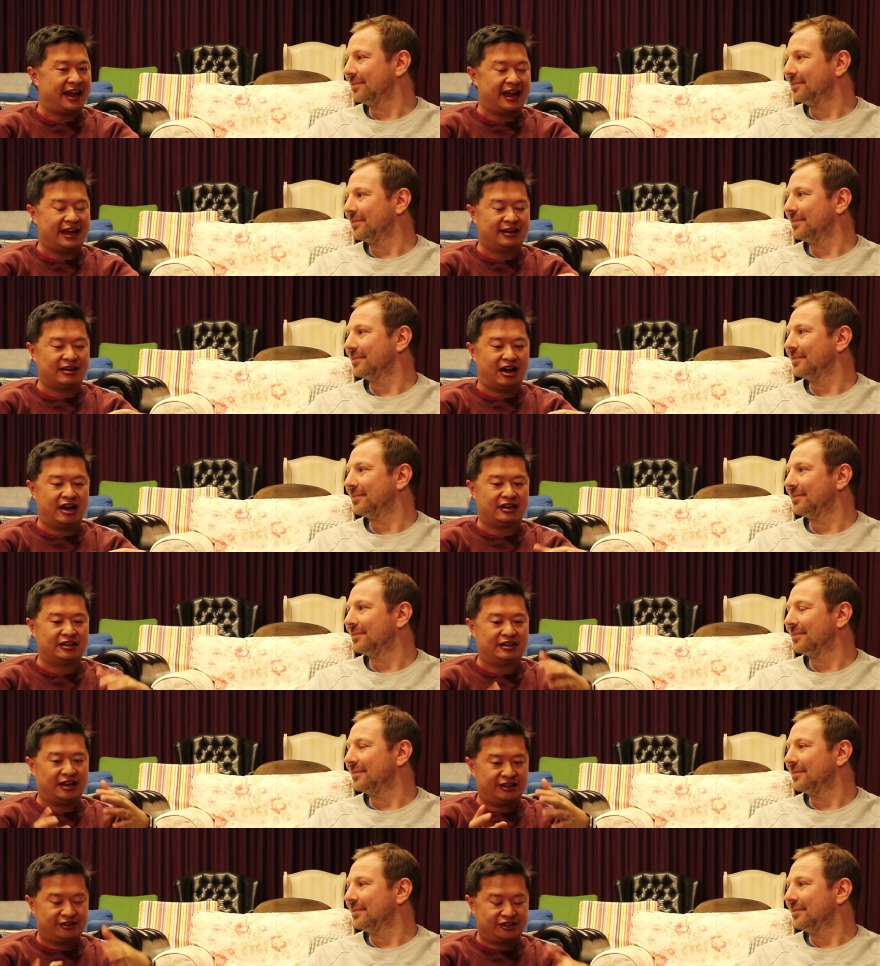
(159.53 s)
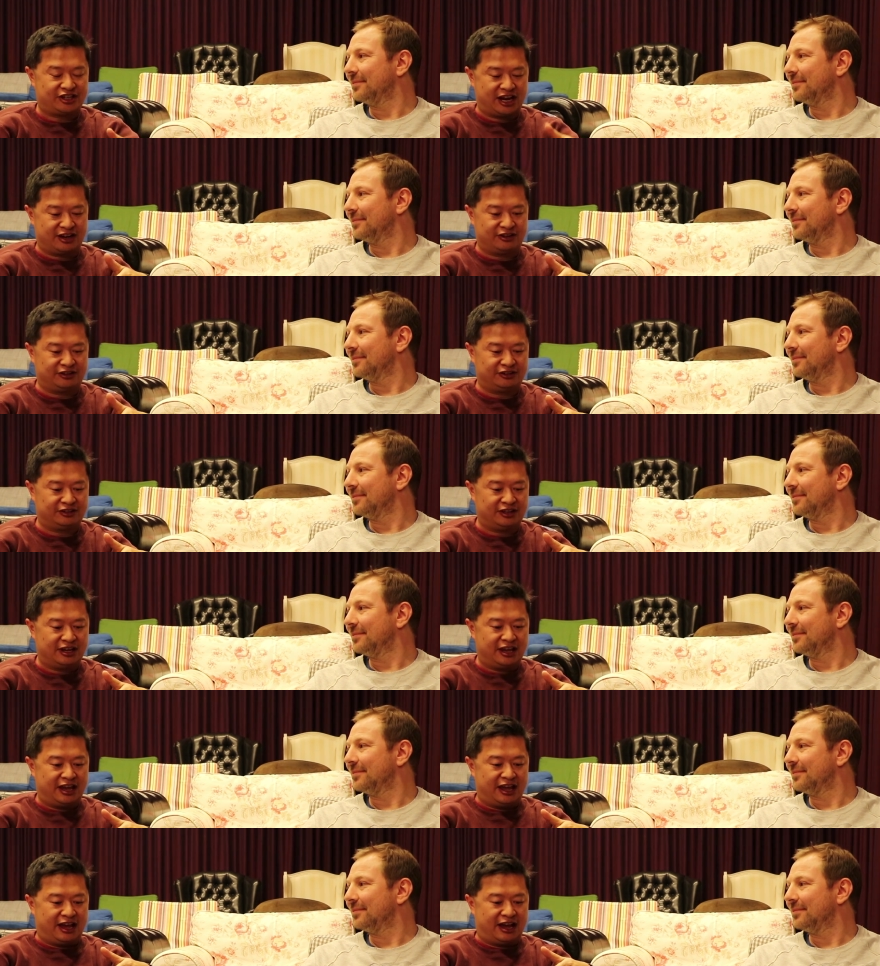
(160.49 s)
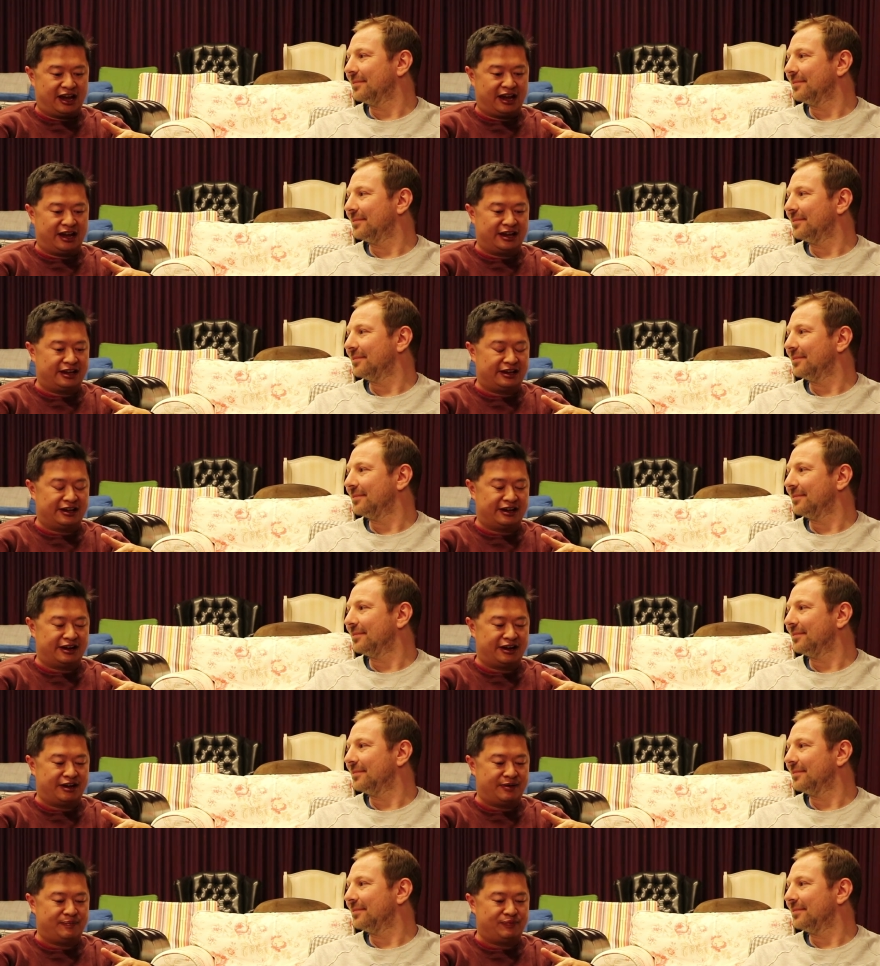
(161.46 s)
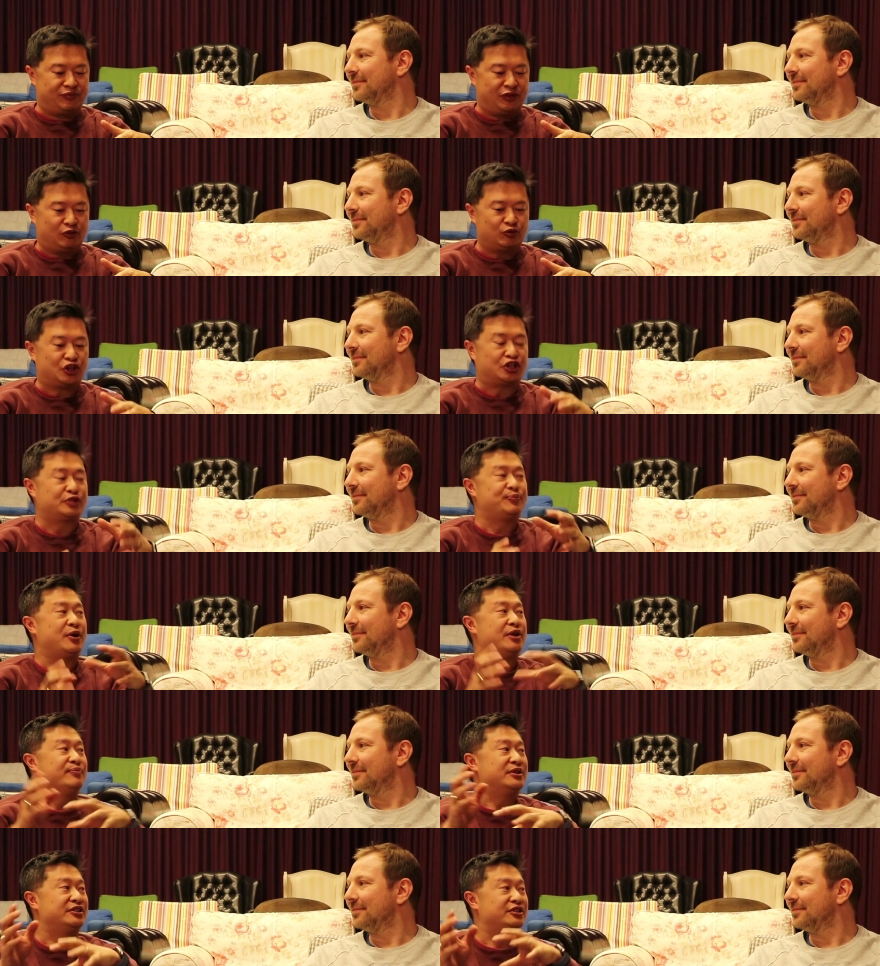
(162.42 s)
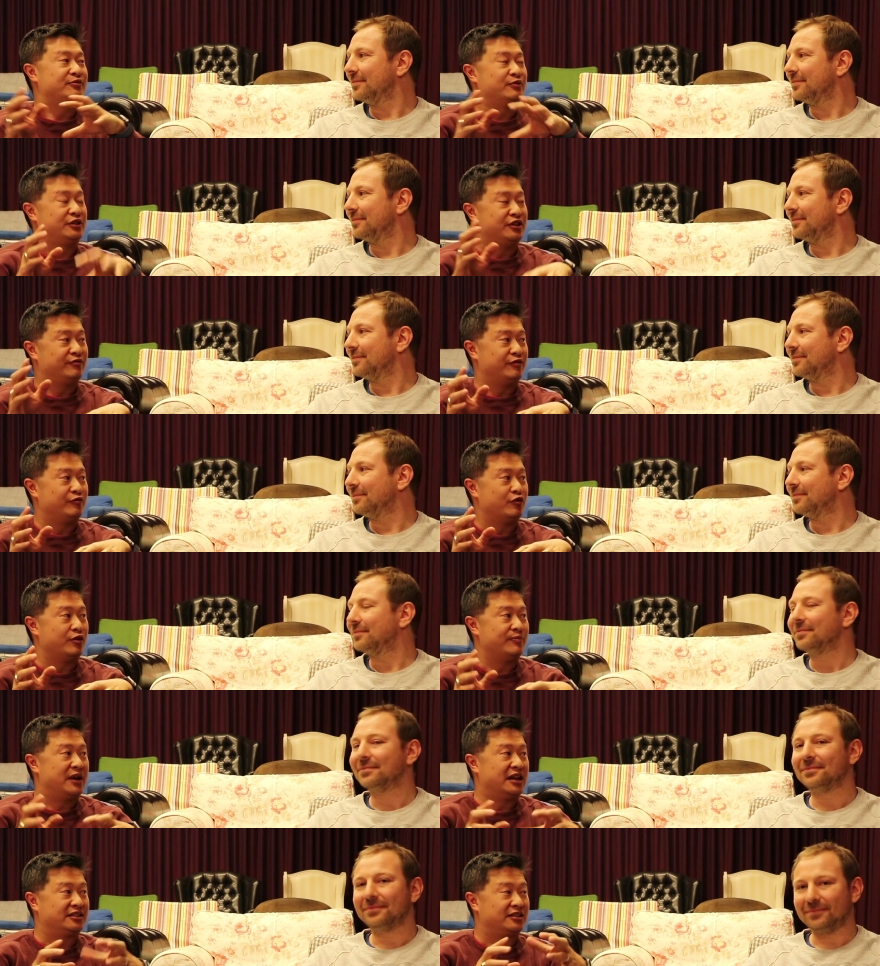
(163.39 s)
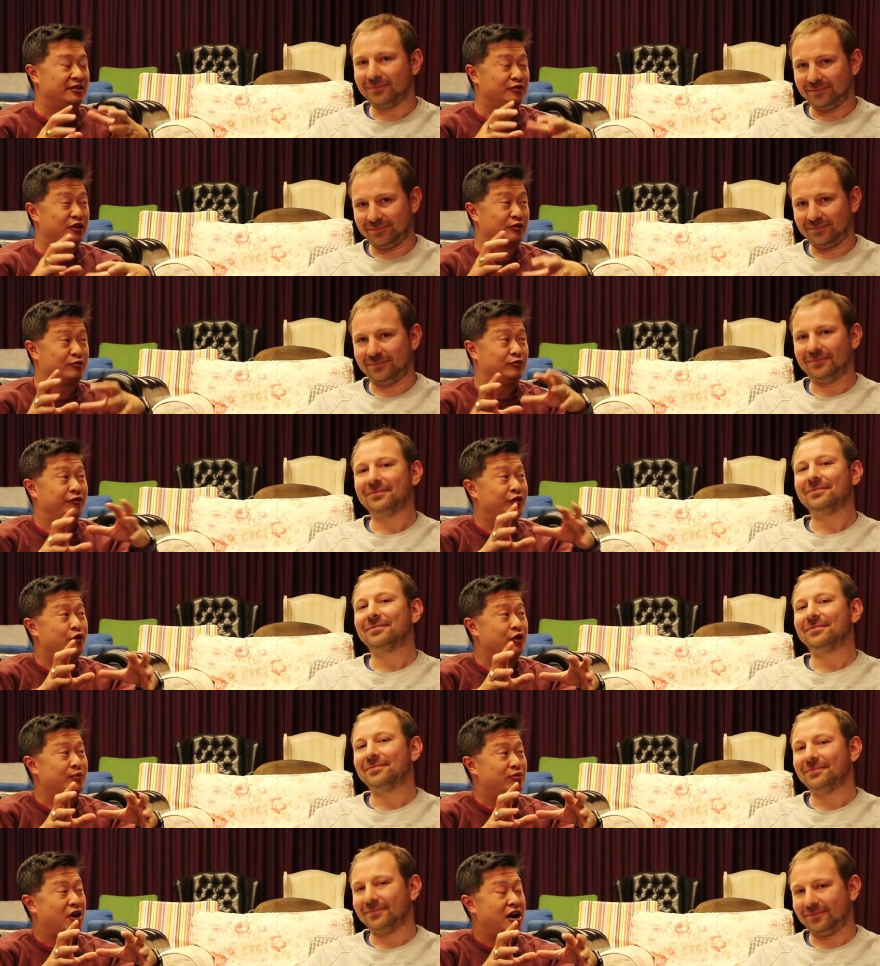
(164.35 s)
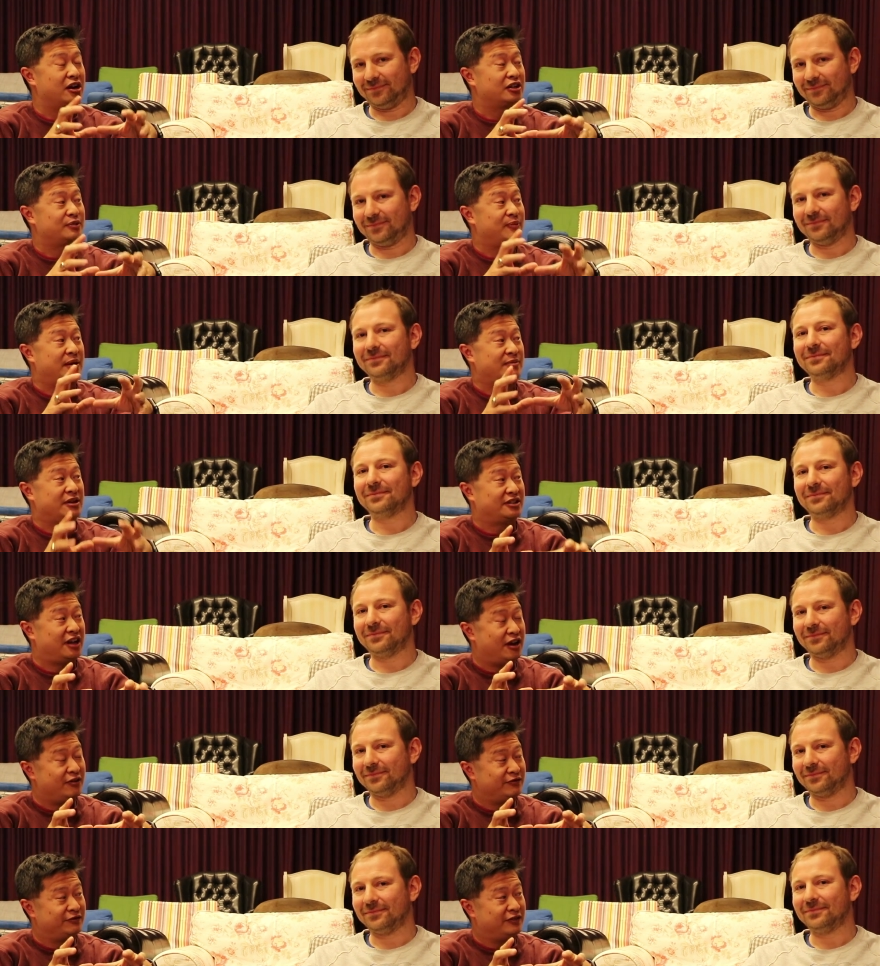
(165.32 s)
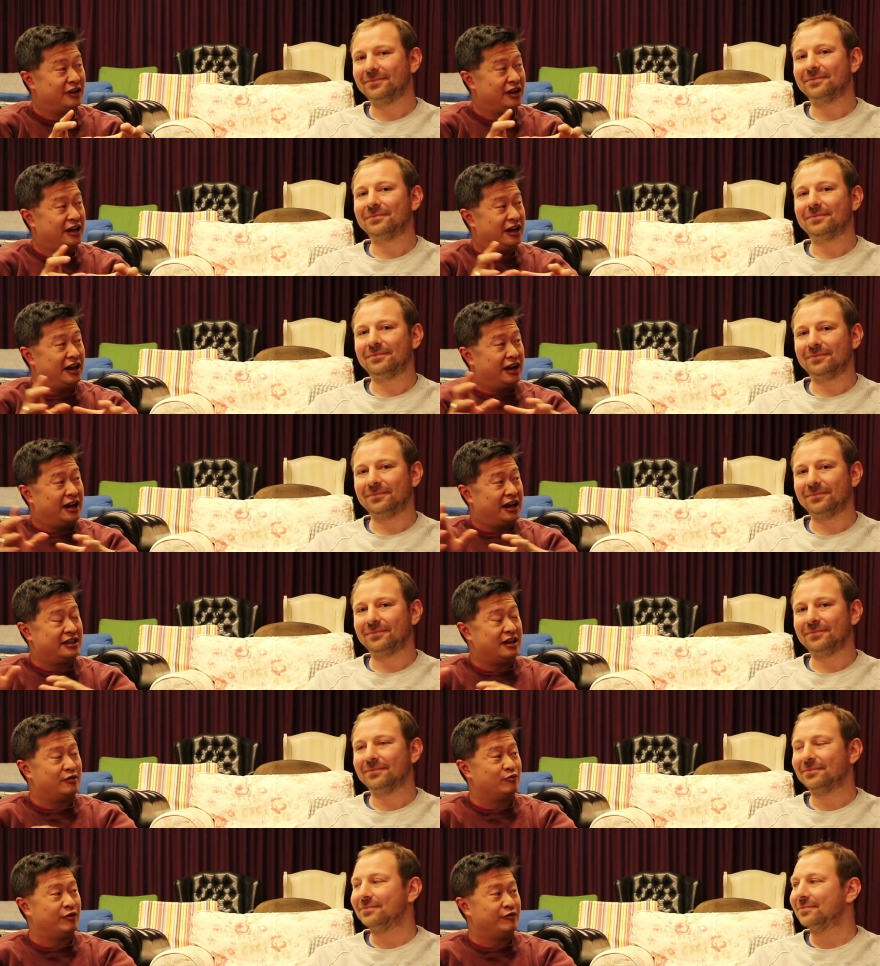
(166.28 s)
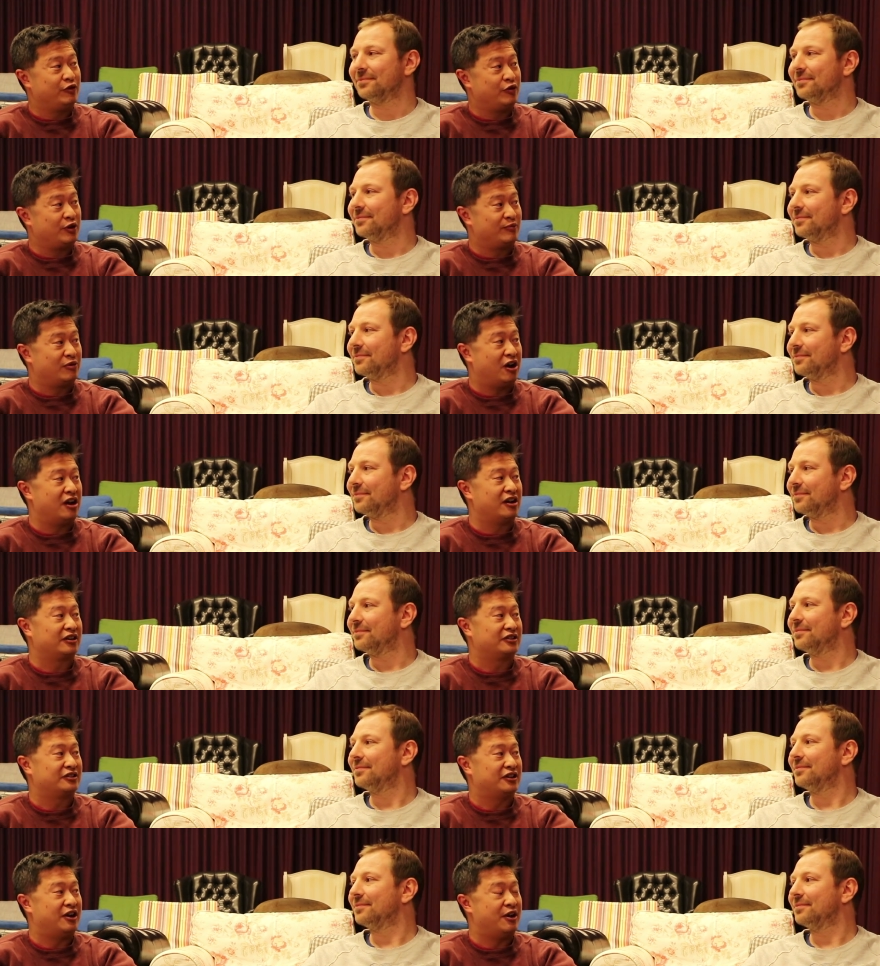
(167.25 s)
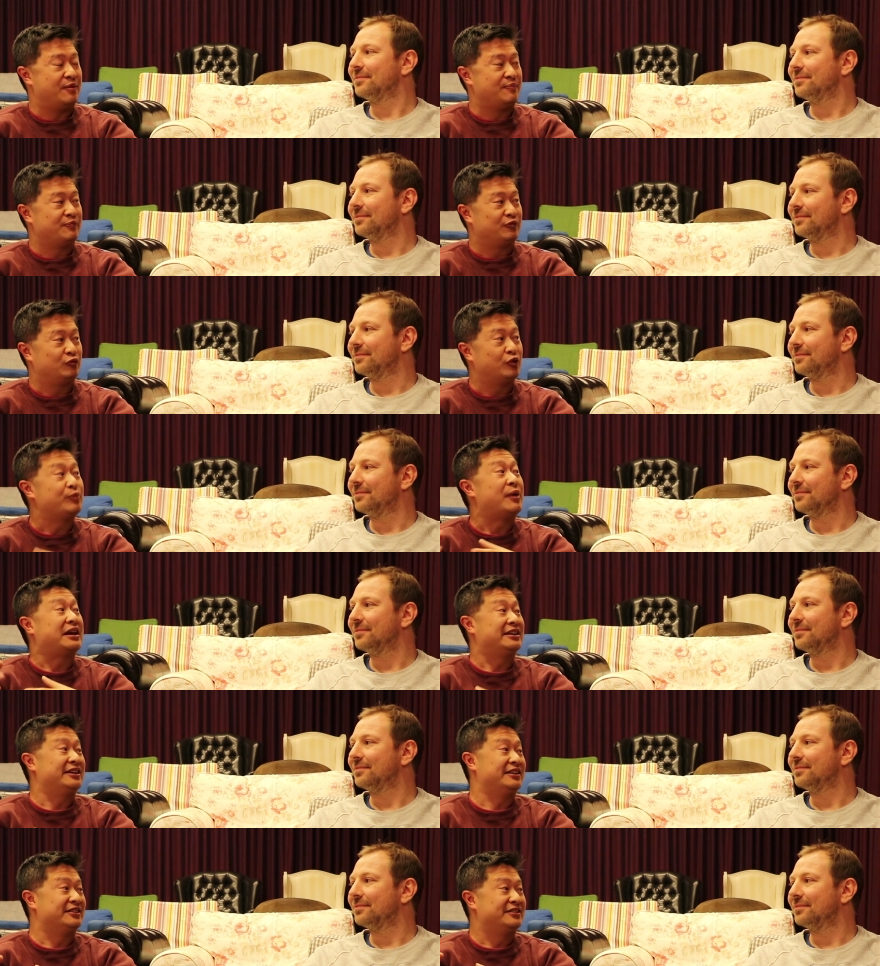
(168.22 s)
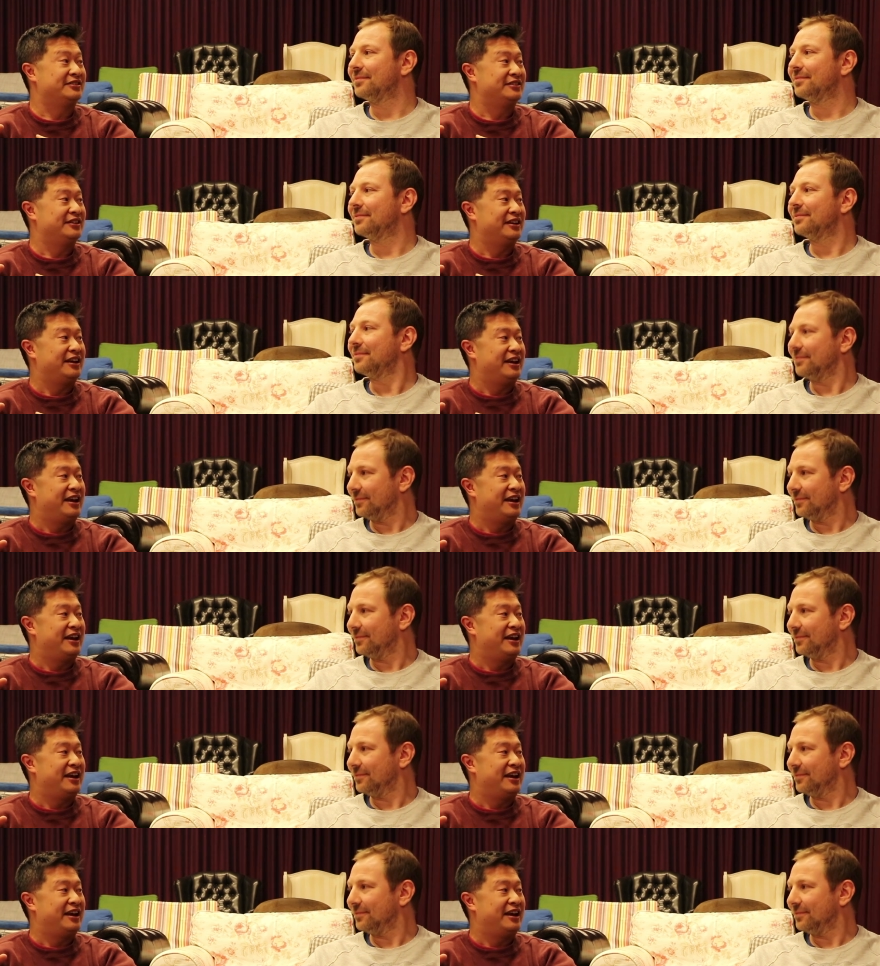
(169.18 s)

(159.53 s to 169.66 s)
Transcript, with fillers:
Speaker 1: and on another channel, I um, was experimenting with different formats. I was like reviewing products by myself, and then reviewing products um, with my kids,